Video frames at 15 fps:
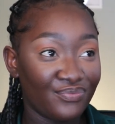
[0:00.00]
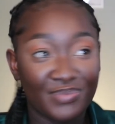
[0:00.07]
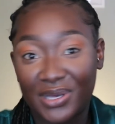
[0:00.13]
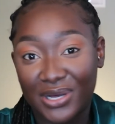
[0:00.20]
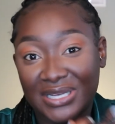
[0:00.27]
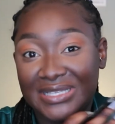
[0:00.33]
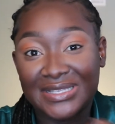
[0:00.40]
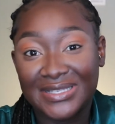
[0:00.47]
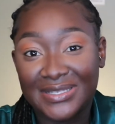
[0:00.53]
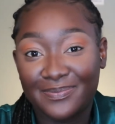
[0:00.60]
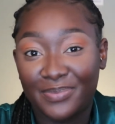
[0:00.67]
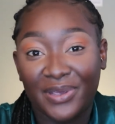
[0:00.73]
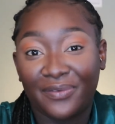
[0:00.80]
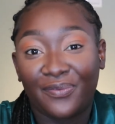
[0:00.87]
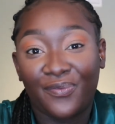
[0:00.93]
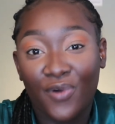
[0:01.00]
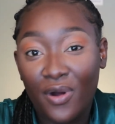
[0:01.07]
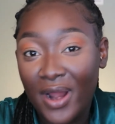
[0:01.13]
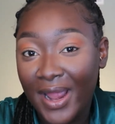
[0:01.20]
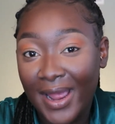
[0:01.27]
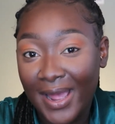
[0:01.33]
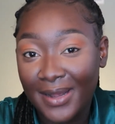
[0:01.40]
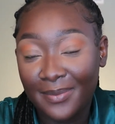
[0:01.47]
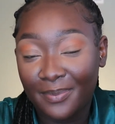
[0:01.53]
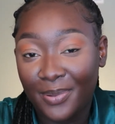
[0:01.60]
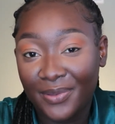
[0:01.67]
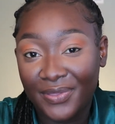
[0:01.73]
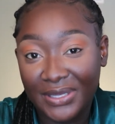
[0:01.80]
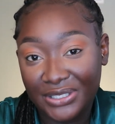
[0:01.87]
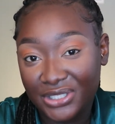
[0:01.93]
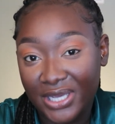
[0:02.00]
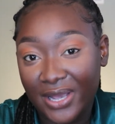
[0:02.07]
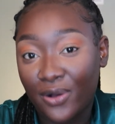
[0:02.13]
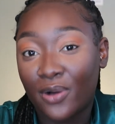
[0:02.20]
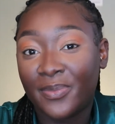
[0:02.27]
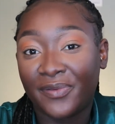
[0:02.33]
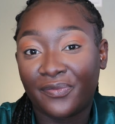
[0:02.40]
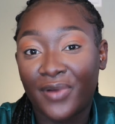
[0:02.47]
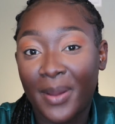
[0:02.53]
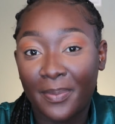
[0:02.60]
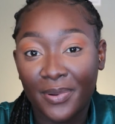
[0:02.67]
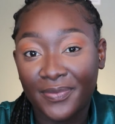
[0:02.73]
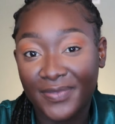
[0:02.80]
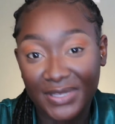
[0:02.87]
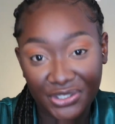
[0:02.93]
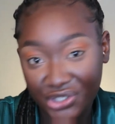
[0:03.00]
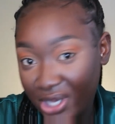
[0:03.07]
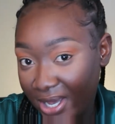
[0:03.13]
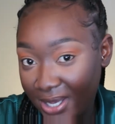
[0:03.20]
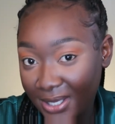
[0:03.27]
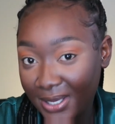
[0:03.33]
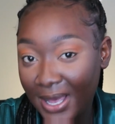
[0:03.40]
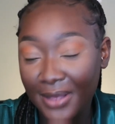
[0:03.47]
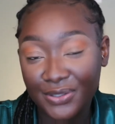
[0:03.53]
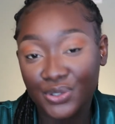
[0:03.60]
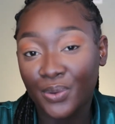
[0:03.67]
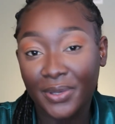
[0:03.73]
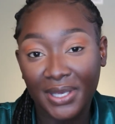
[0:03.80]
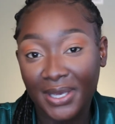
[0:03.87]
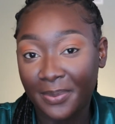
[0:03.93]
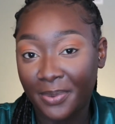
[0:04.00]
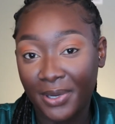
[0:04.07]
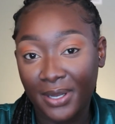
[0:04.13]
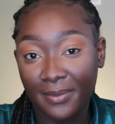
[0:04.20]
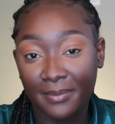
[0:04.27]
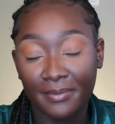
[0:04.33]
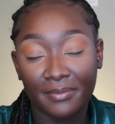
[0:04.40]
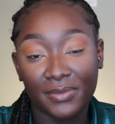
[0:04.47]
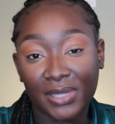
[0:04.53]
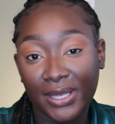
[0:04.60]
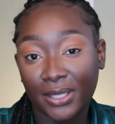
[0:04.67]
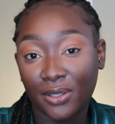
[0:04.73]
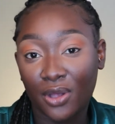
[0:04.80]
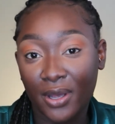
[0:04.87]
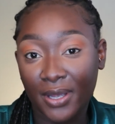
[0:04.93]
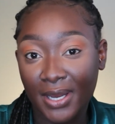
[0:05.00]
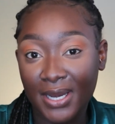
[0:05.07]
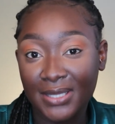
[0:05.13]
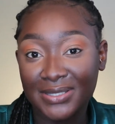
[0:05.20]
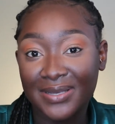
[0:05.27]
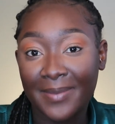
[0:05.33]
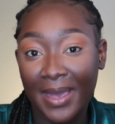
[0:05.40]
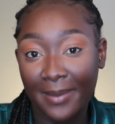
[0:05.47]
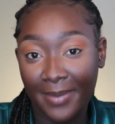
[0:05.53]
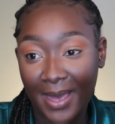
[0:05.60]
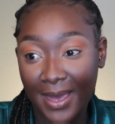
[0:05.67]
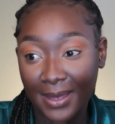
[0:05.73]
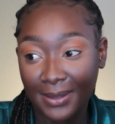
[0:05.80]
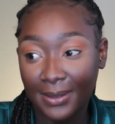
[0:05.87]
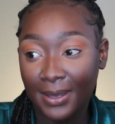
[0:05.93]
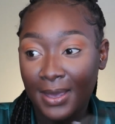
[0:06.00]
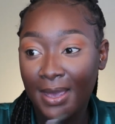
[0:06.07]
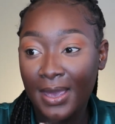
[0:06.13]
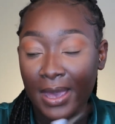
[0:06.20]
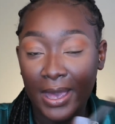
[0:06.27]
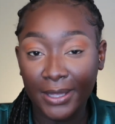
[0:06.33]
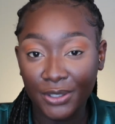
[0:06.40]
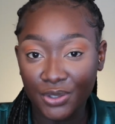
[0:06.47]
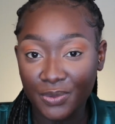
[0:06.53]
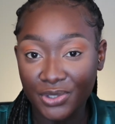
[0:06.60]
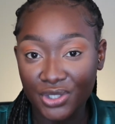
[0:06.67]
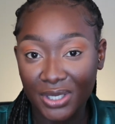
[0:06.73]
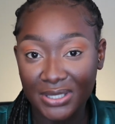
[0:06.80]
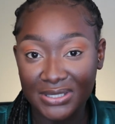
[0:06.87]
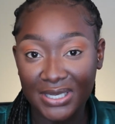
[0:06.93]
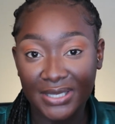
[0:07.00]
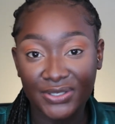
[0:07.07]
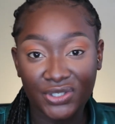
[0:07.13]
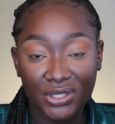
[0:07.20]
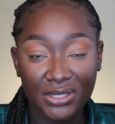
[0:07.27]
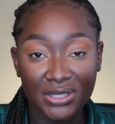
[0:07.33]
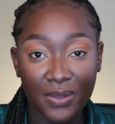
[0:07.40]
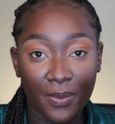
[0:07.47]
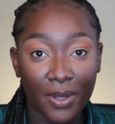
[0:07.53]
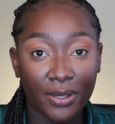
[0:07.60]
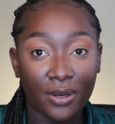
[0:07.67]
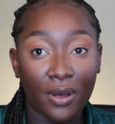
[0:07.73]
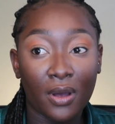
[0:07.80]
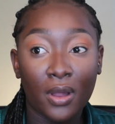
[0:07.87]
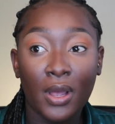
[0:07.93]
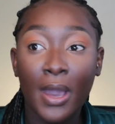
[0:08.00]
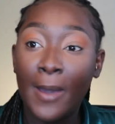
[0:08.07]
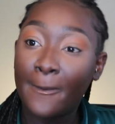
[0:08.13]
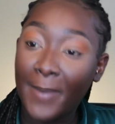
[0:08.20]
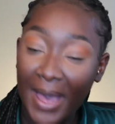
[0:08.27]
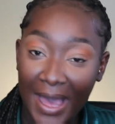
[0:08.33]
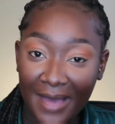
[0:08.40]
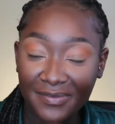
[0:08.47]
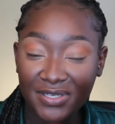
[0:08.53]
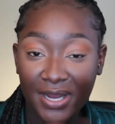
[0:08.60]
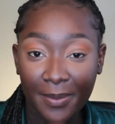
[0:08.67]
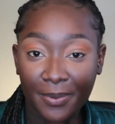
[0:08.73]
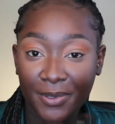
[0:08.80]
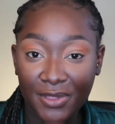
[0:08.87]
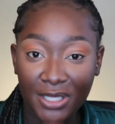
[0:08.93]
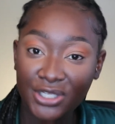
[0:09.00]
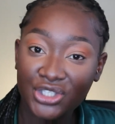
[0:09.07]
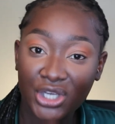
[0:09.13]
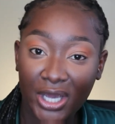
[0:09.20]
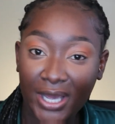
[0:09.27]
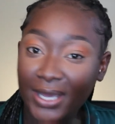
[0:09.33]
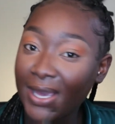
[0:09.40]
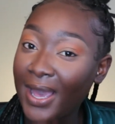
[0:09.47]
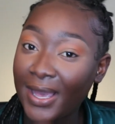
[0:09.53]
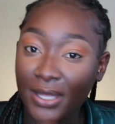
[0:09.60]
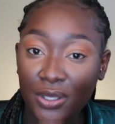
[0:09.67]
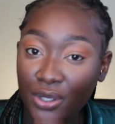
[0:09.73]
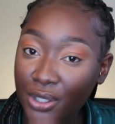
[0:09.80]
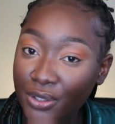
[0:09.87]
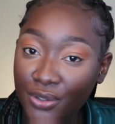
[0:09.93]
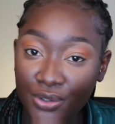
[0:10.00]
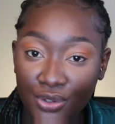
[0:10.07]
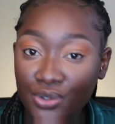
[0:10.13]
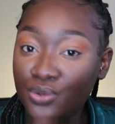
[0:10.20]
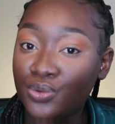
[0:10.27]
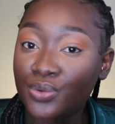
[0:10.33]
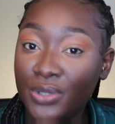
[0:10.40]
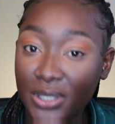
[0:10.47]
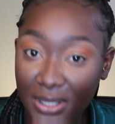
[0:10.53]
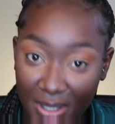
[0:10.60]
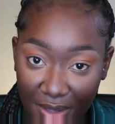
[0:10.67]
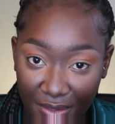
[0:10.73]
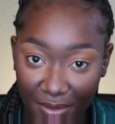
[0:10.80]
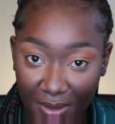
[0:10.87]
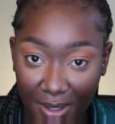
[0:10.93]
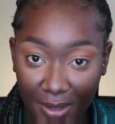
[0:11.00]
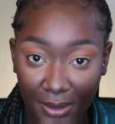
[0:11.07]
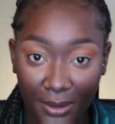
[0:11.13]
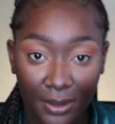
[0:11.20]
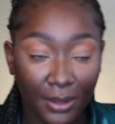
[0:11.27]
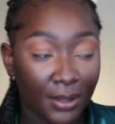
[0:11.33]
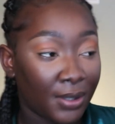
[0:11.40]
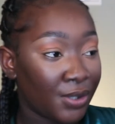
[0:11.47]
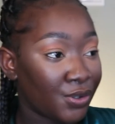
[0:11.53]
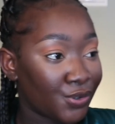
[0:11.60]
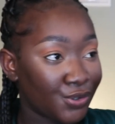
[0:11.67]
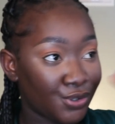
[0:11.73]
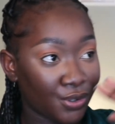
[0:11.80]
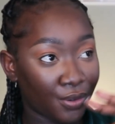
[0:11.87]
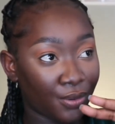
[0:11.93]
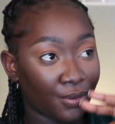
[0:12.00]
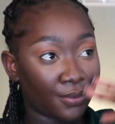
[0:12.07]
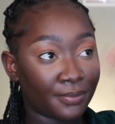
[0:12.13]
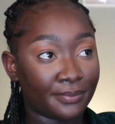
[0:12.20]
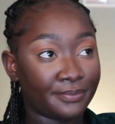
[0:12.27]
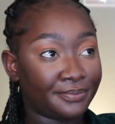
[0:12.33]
before I hadn't put the check, or before I put the check, I was okay putting like logging into my bank and doing transactions and whatnot. But after I put the check, I couldn't do nothing. So